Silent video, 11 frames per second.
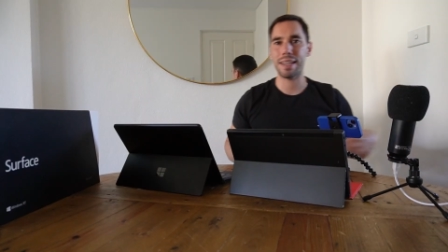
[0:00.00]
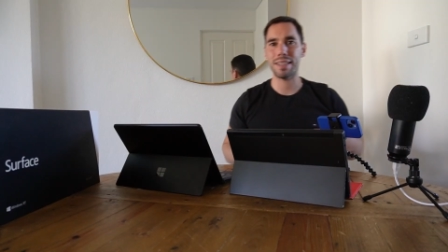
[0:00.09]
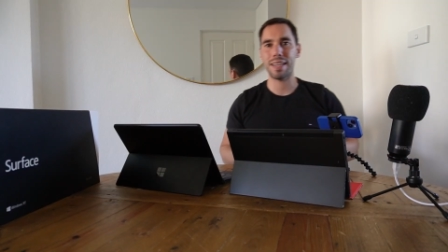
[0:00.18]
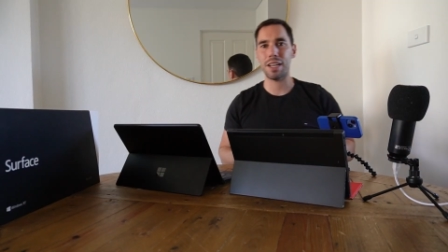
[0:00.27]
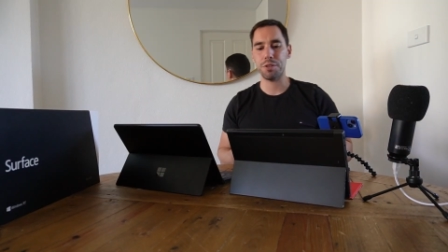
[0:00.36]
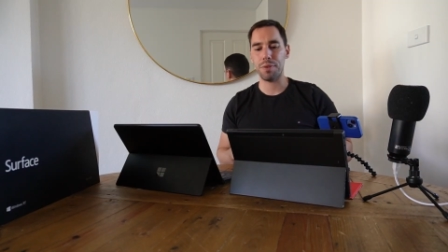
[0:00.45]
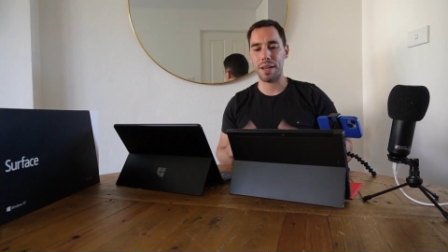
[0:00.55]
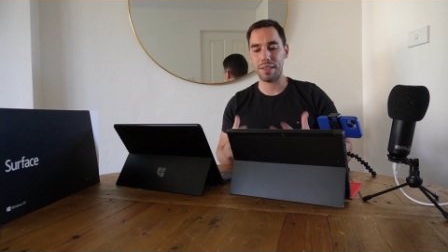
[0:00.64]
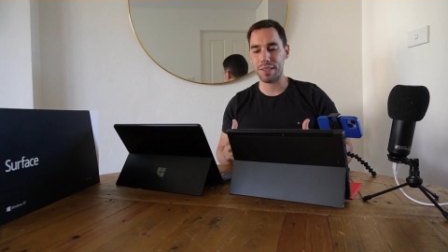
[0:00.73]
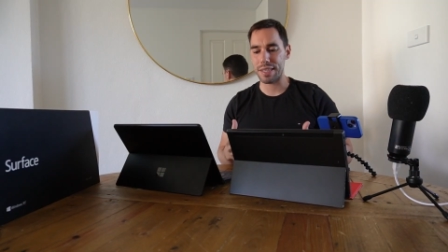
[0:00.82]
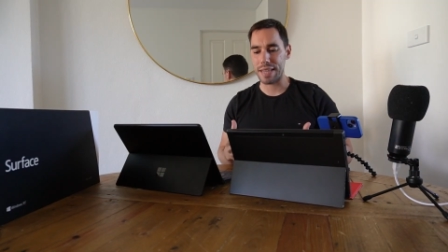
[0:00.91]
that
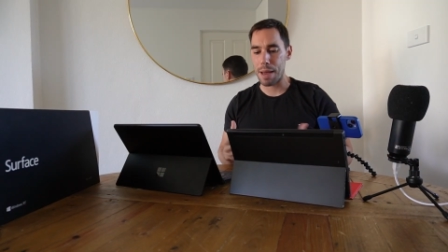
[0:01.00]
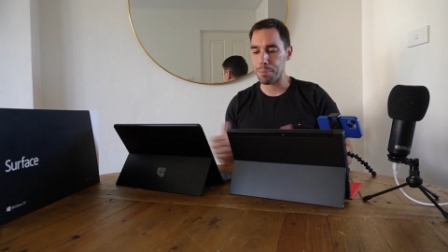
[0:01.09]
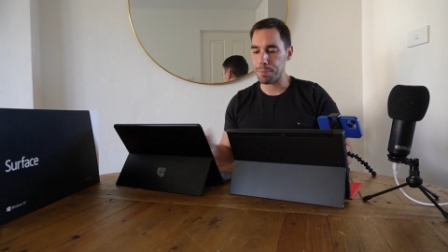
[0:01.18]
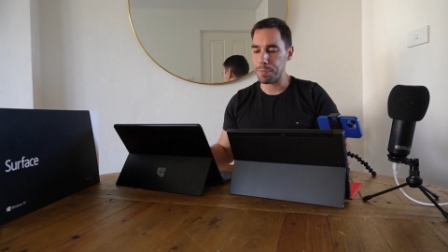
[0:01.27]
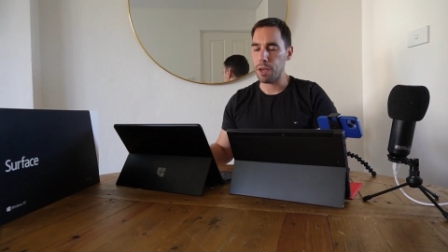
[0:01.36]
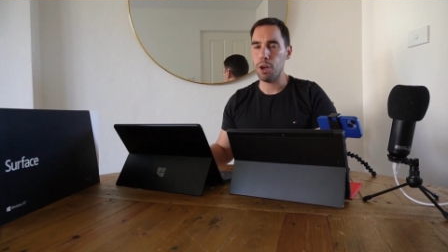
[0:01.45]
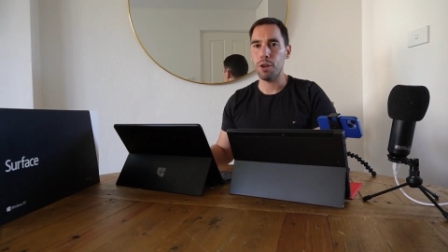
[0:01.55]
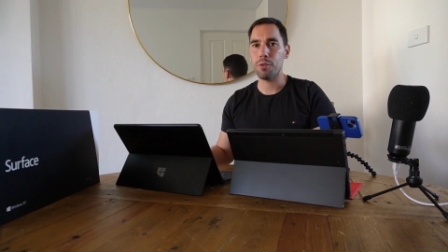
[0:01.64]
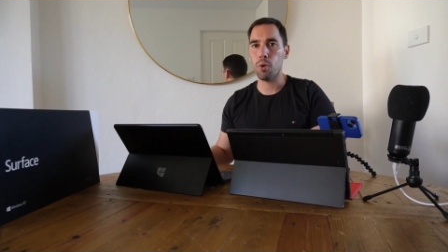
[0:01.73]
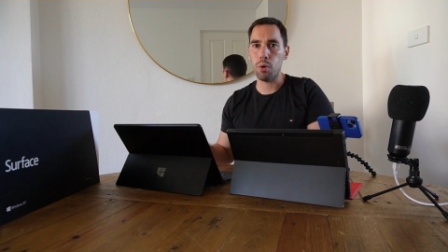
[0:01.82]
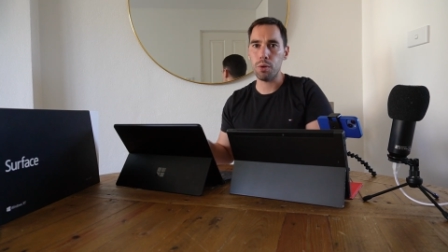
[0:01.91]
satisfying snap.
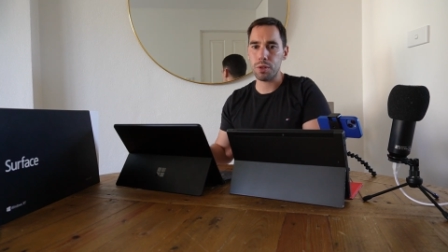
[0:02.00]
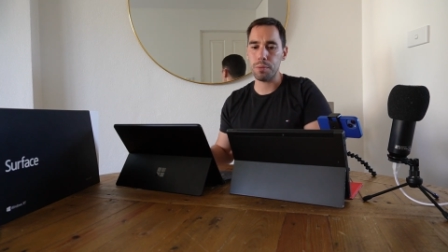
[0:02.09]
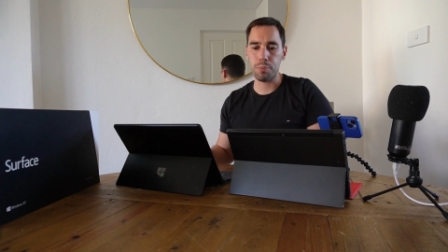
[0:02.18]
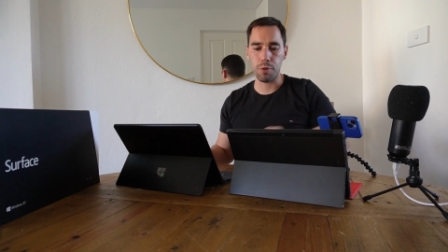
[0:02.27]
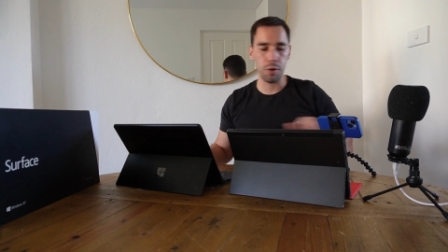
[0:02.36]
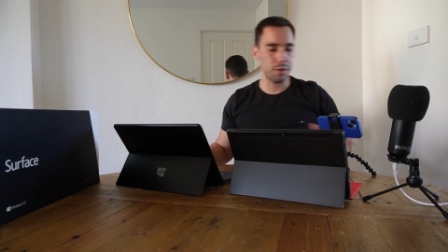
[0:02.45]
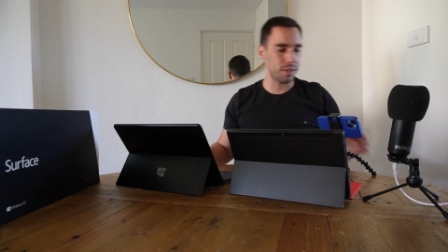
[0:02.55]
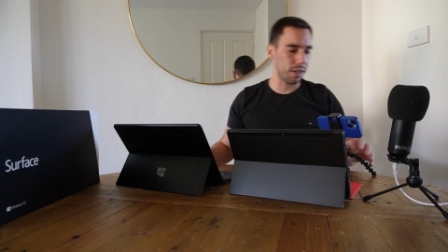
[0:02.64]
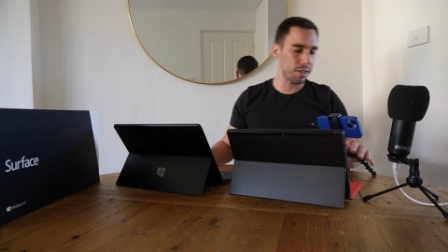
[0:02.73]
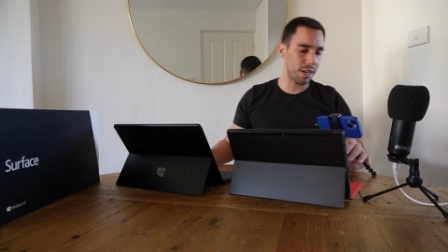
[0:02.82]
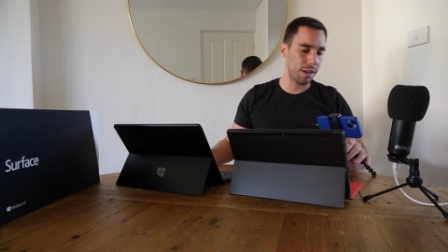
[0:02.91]
Of course, the Pro
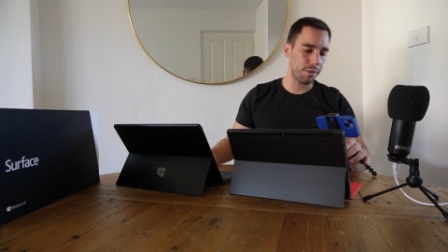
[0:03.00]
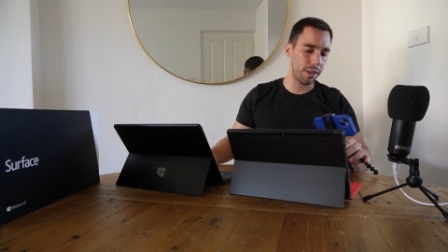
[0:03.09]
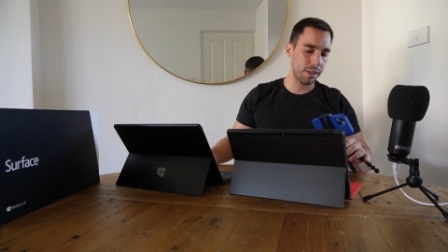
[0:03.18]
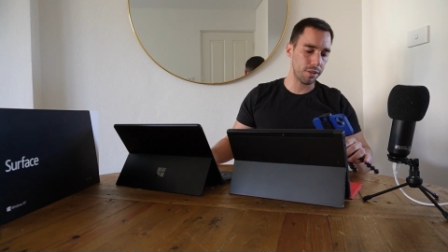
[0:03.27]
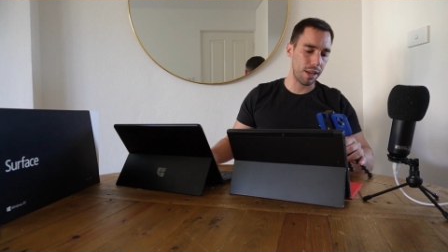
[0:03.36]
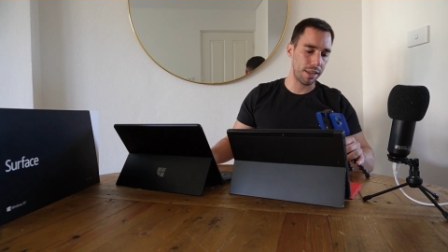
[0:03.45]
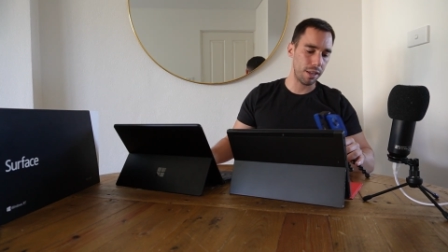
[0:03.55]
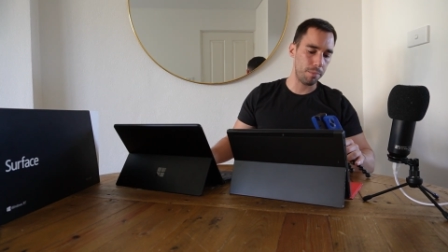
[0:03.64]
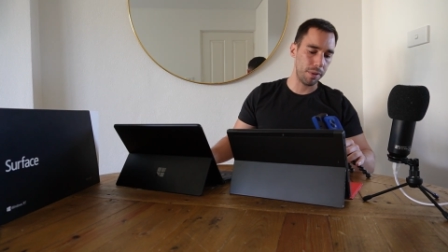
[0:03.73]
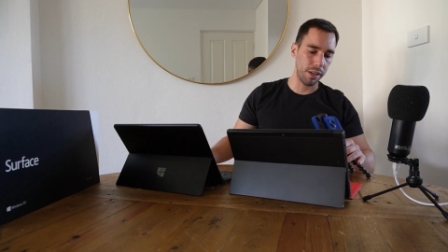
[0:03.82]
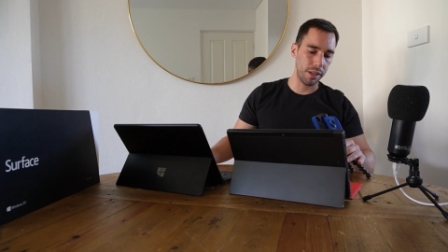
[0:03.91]
does have things like the
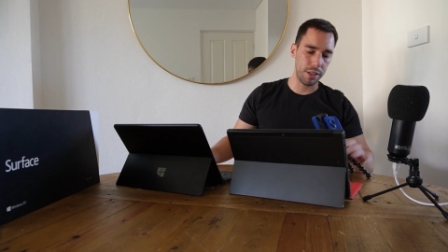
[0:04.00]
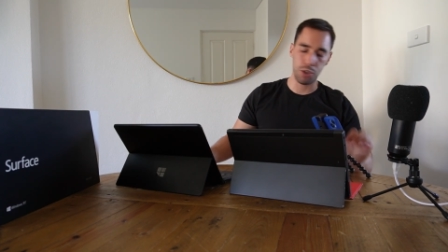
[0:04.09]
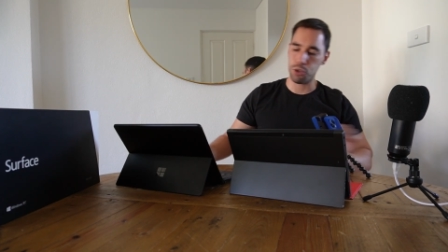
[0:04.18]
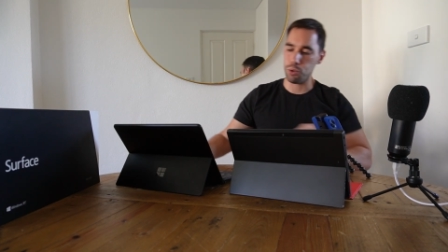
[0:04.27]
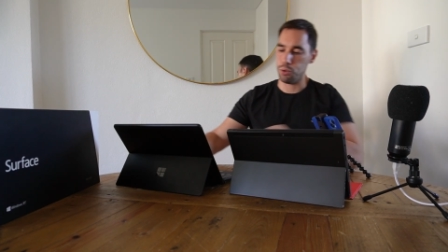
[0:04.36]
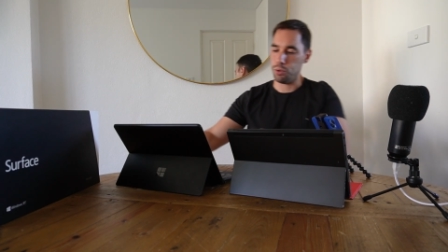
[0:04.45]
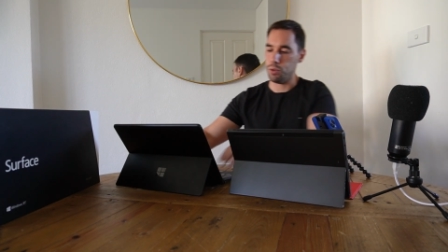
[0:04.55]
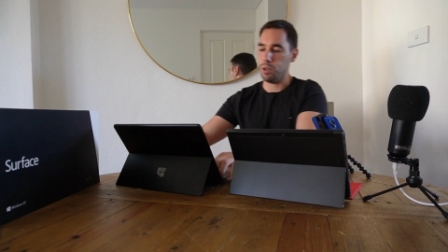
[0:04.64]
ability to